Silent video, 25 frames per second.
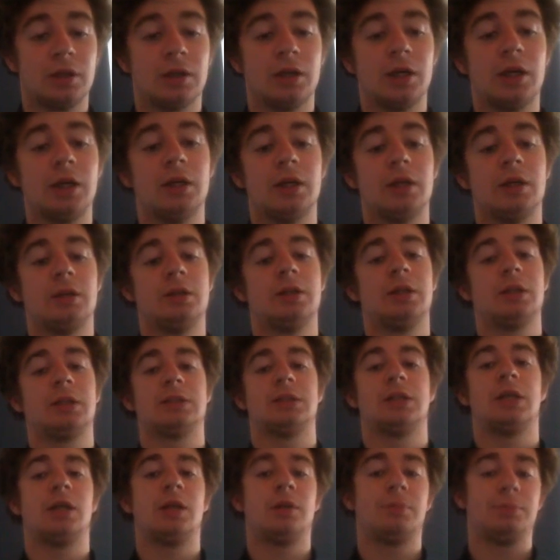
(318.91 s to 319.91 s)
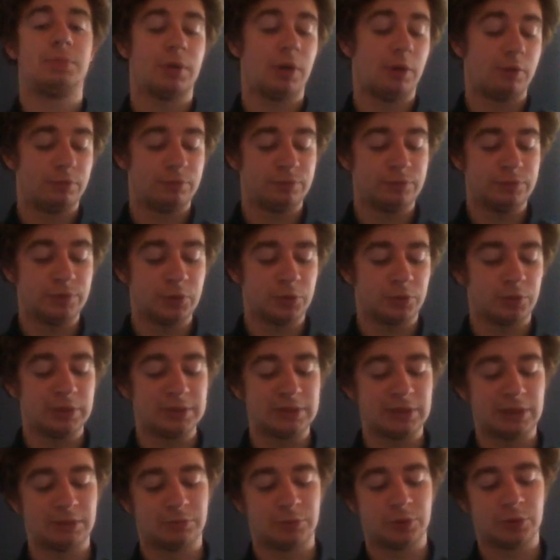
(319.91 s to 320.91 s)
Right, next up, 4
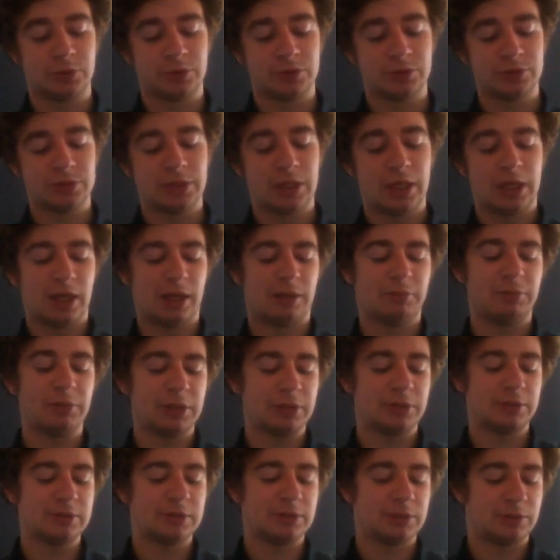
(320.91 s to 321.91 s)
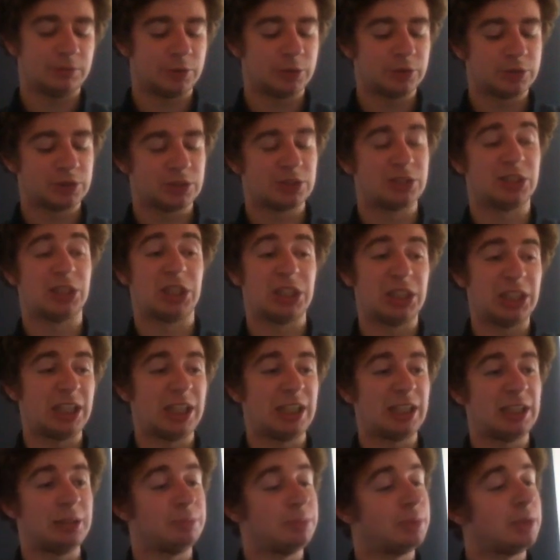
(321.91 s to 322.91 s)
Quintet walls. I'm running Quintet walls because they're
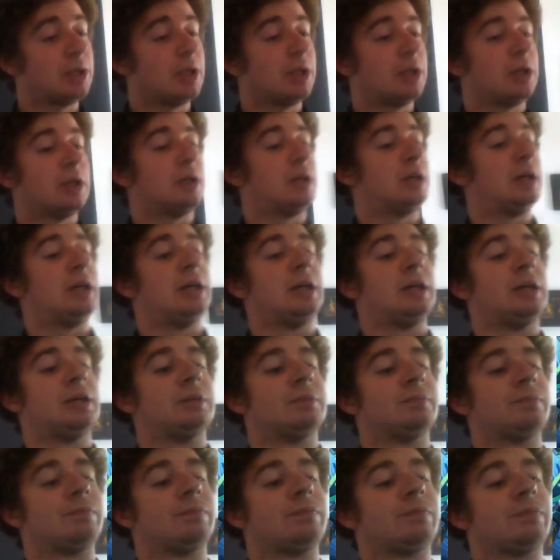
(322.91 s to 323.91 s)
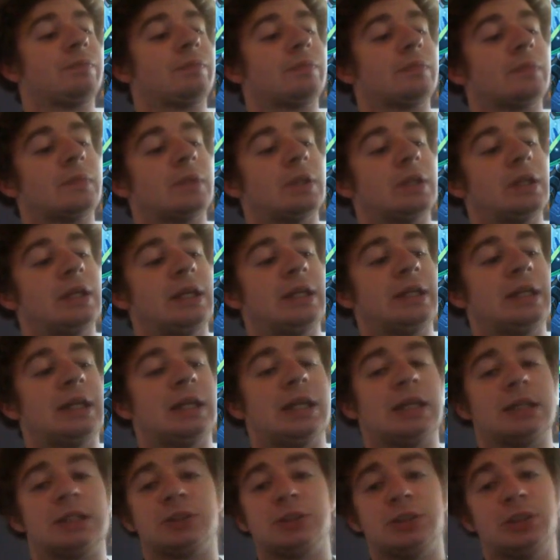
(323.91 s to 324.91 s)
cheap. Yeah, they're
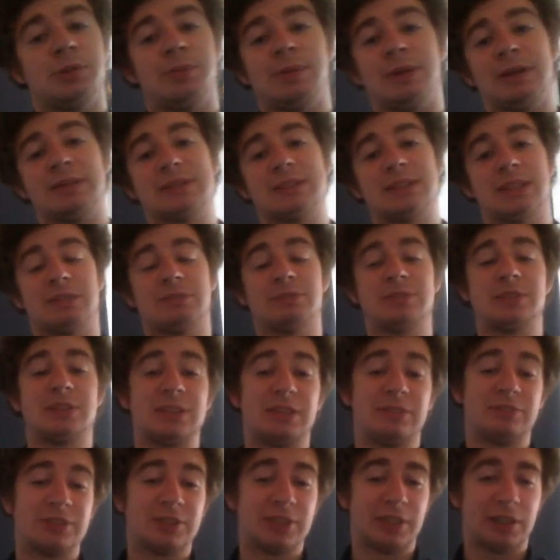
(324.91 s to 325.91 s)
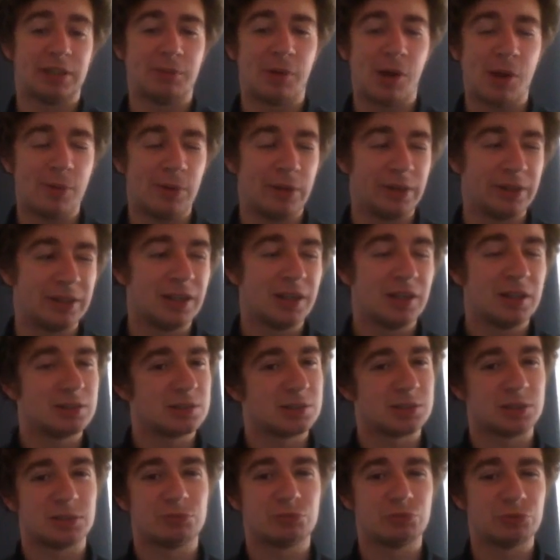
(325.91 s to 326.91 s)
like £2.70 at the moment,
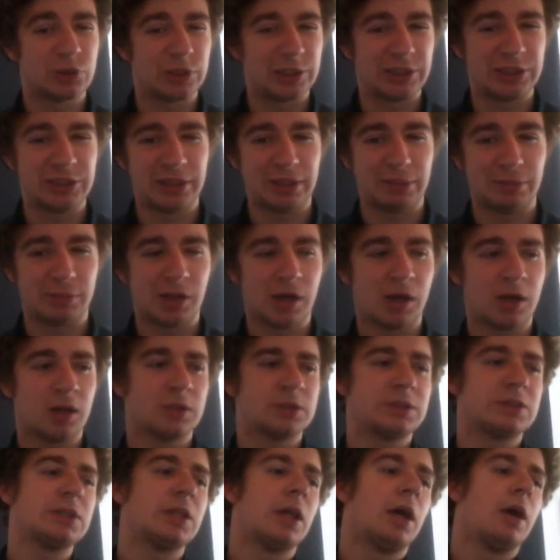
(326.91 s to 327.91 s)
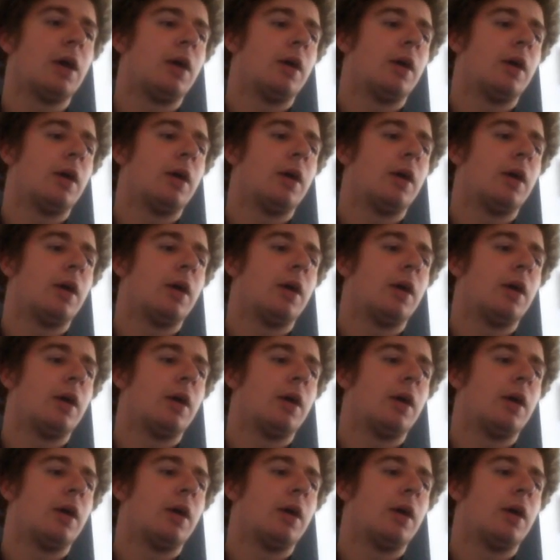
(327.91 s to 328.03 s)
so really cheap cards.